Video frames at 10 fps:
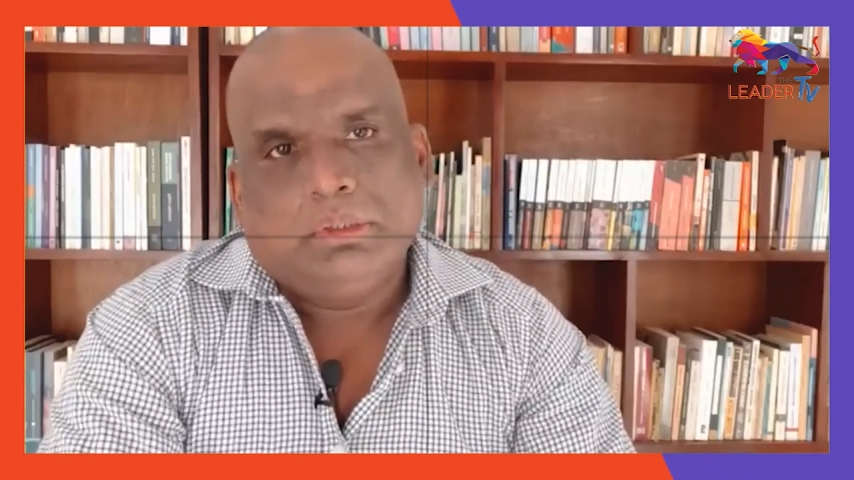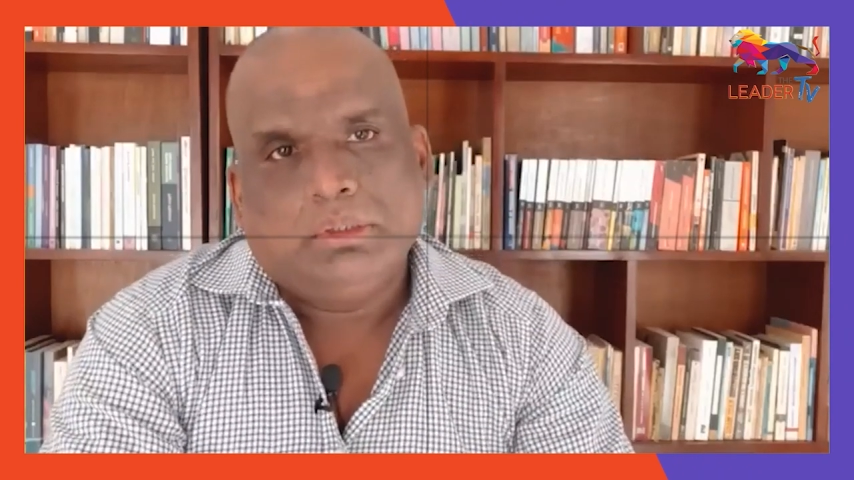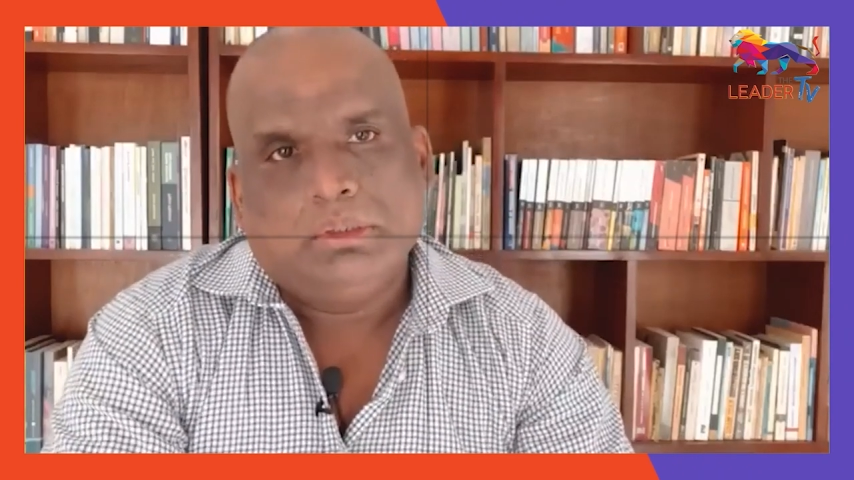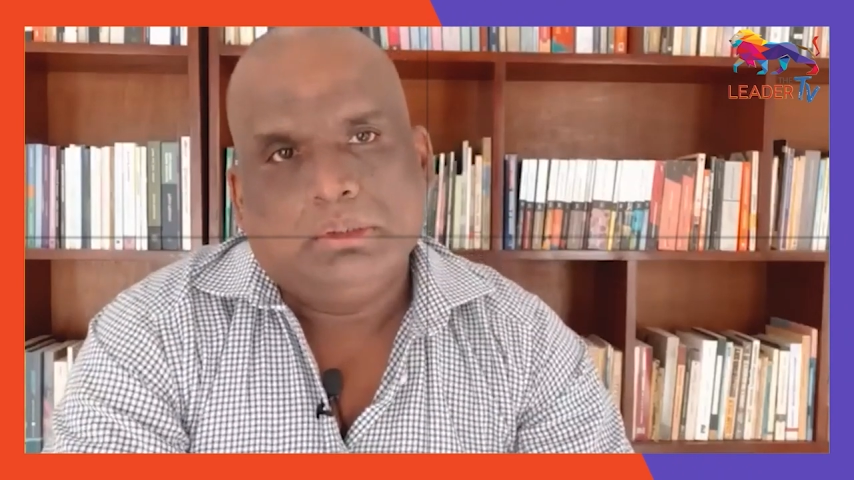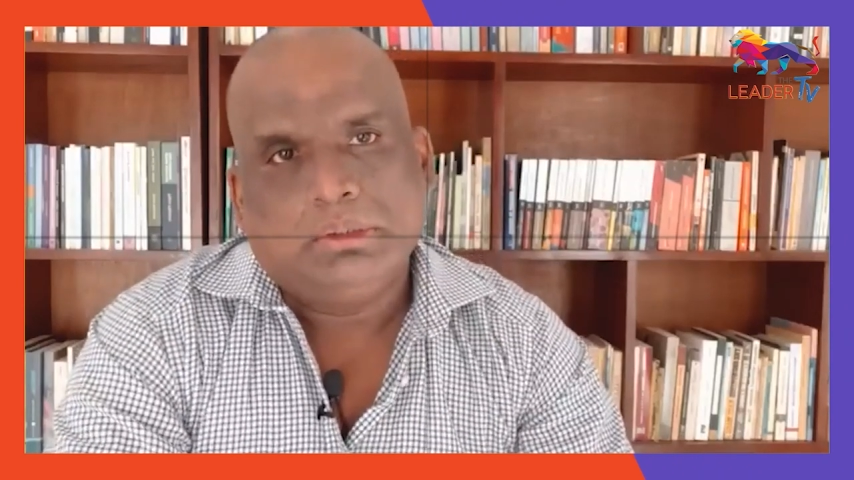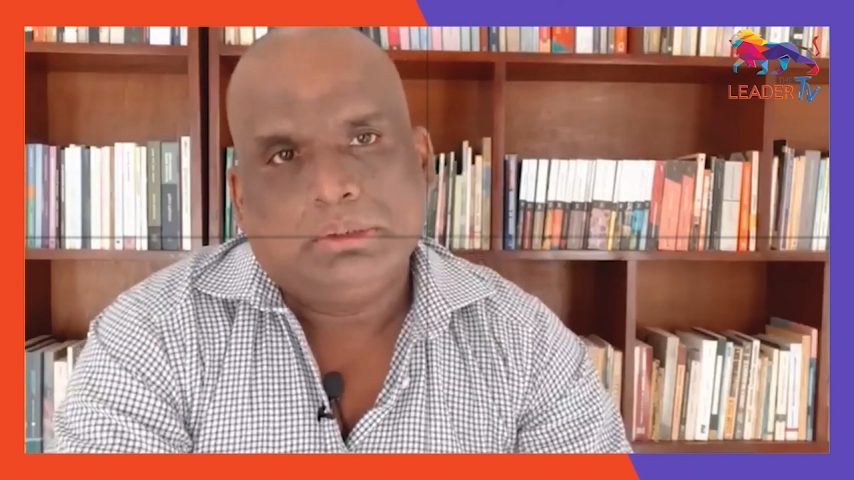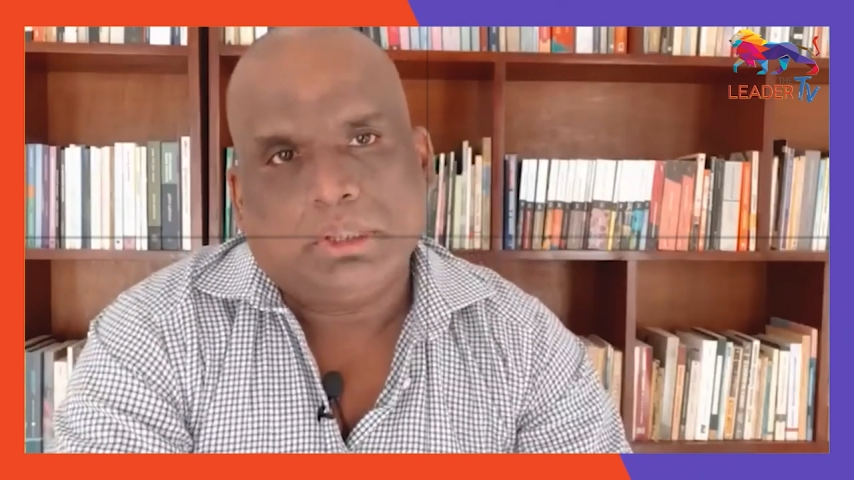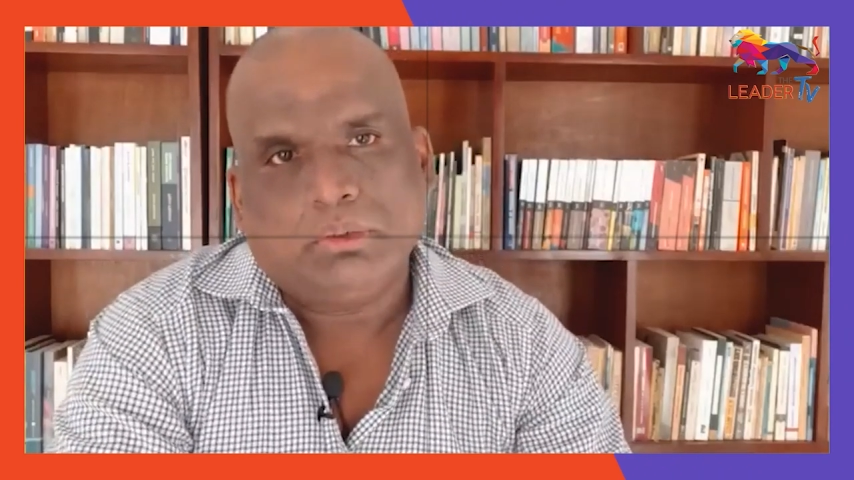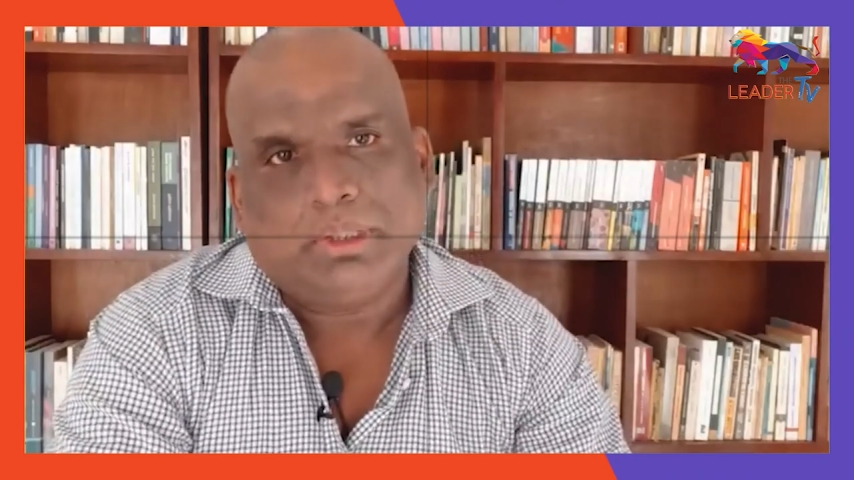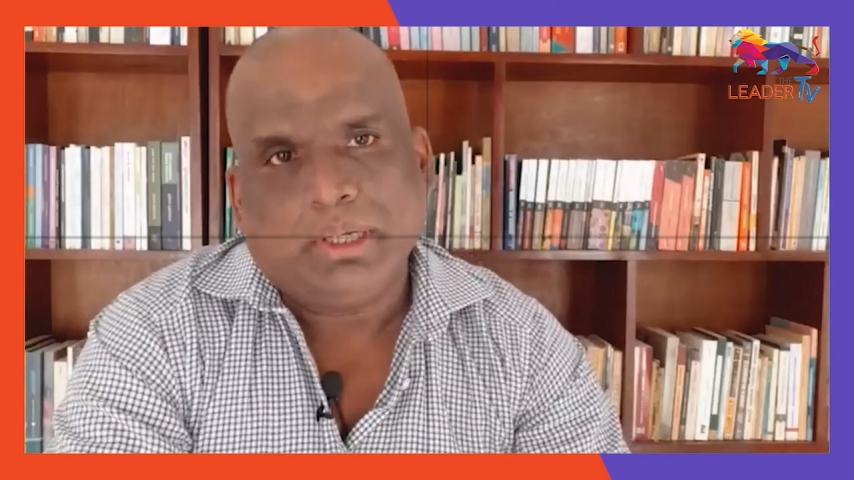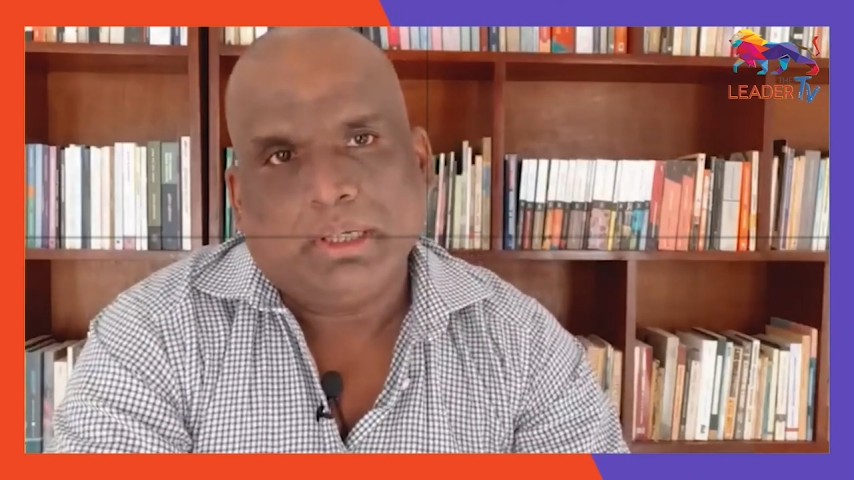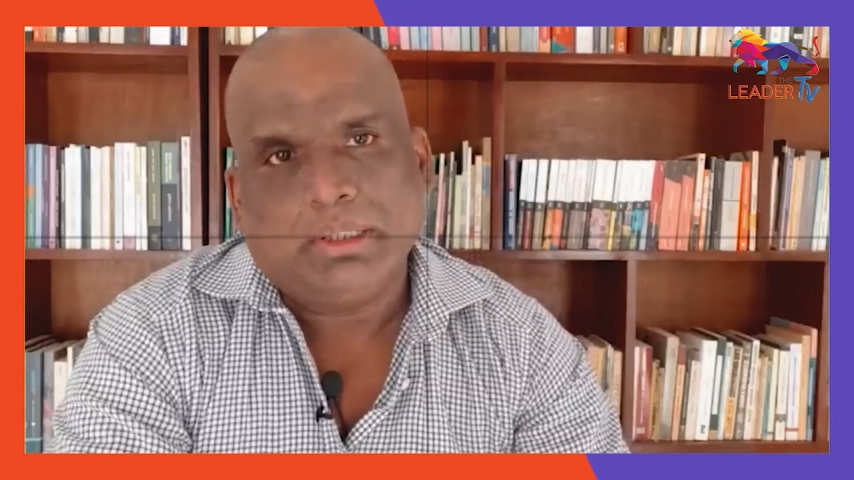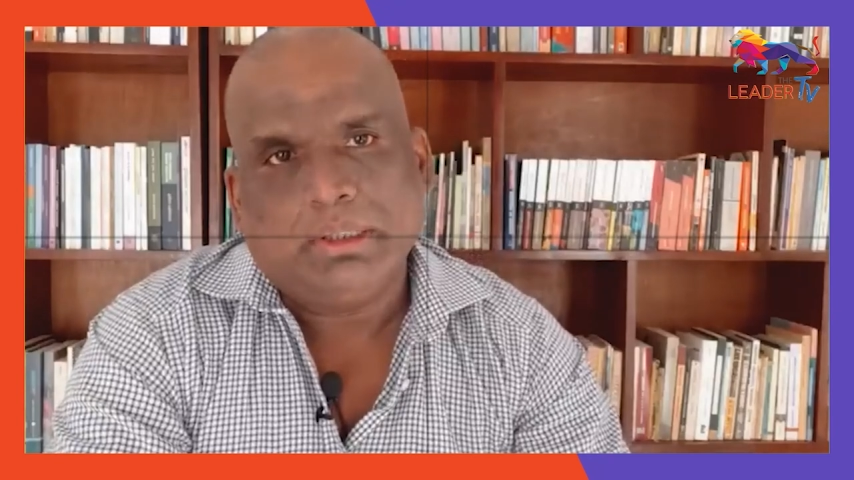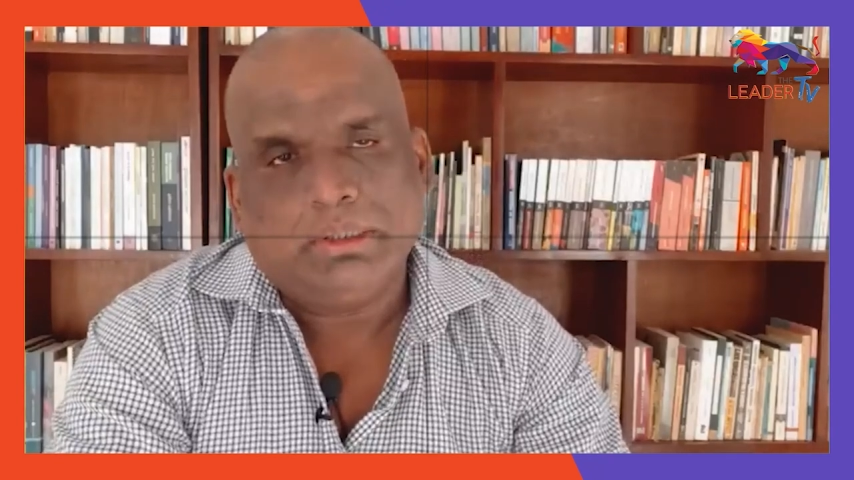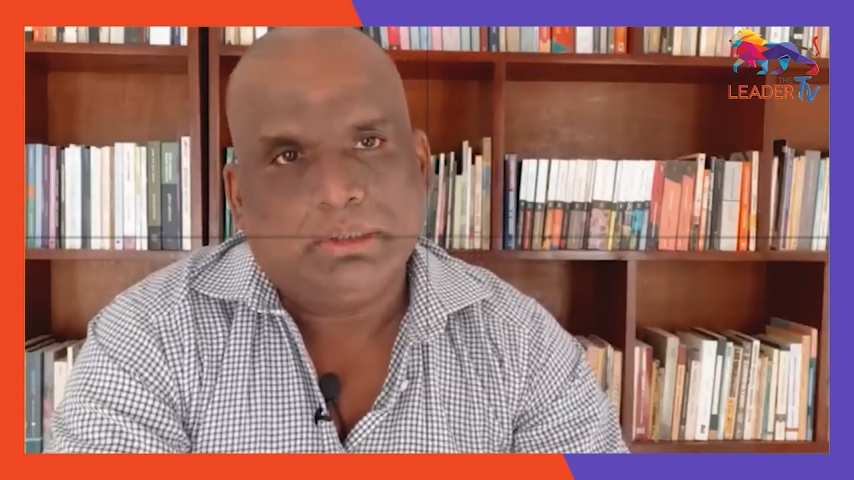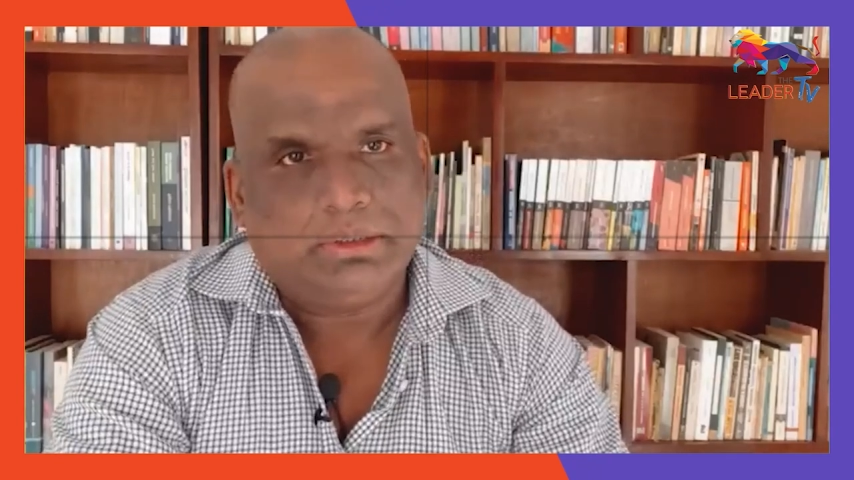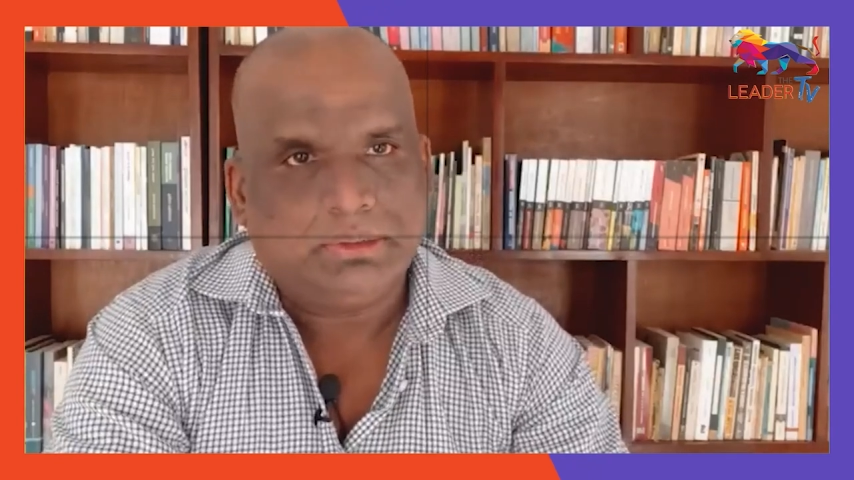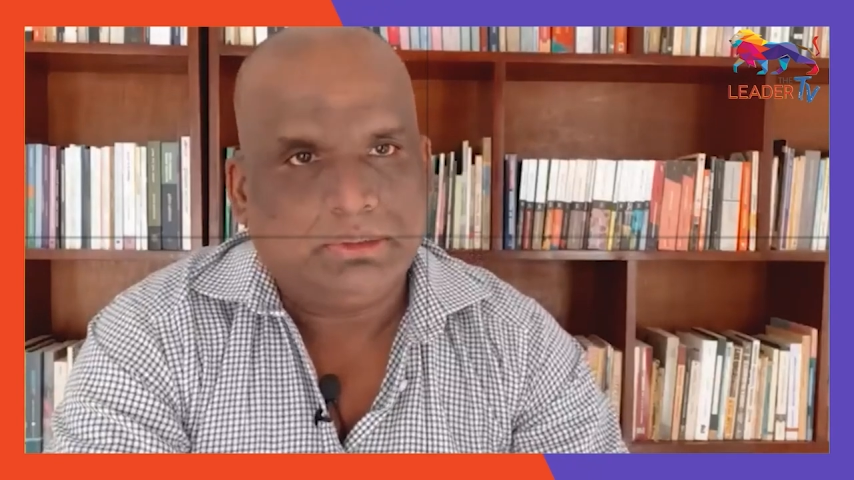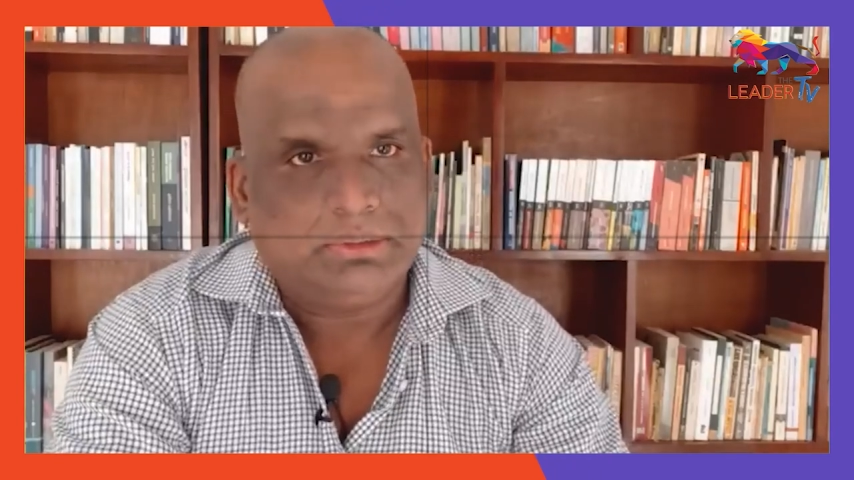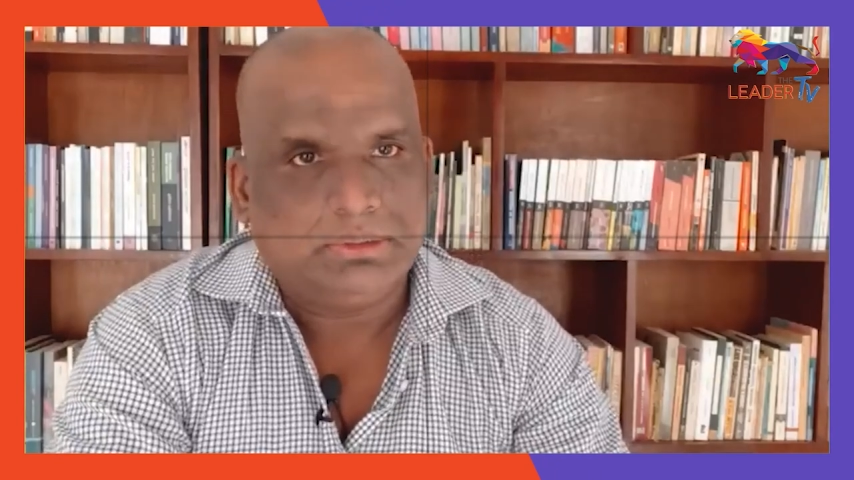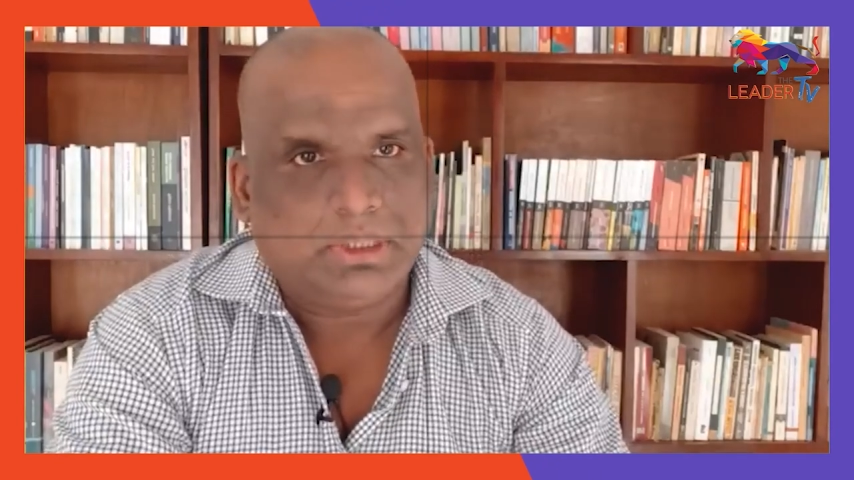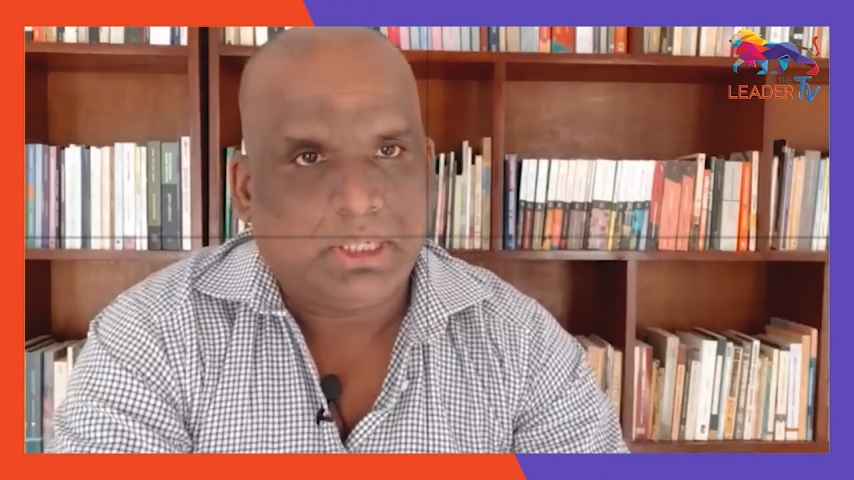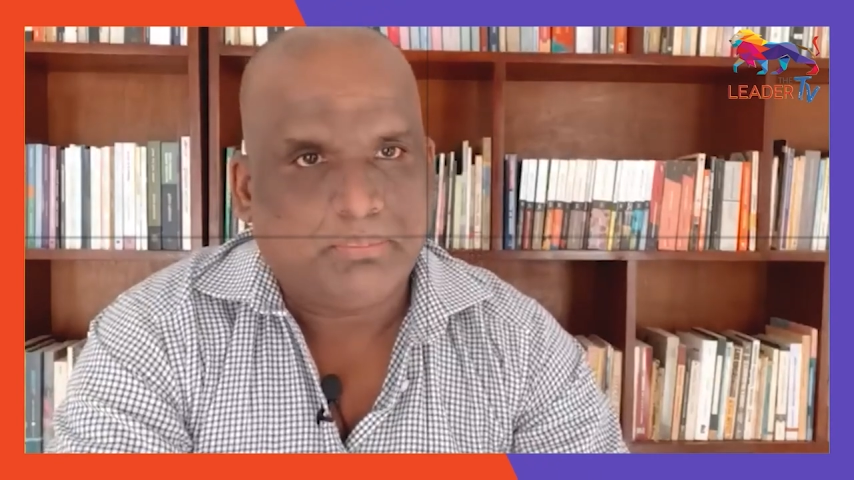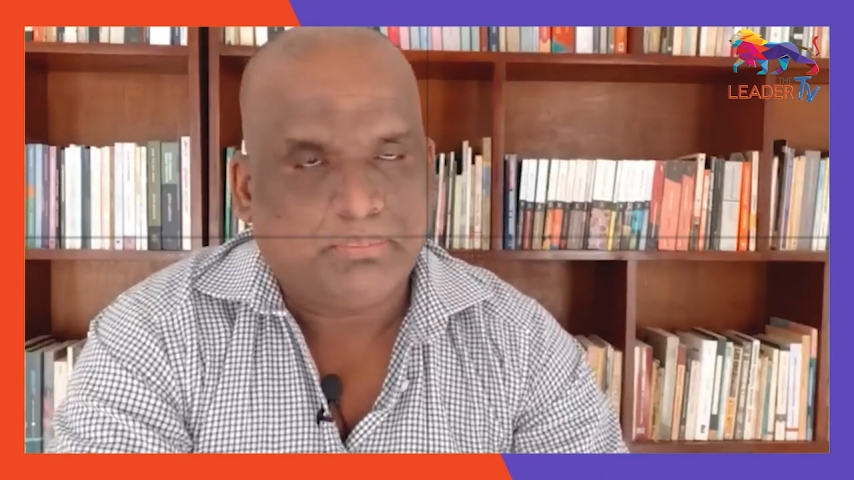AKD is not just a Facebook president.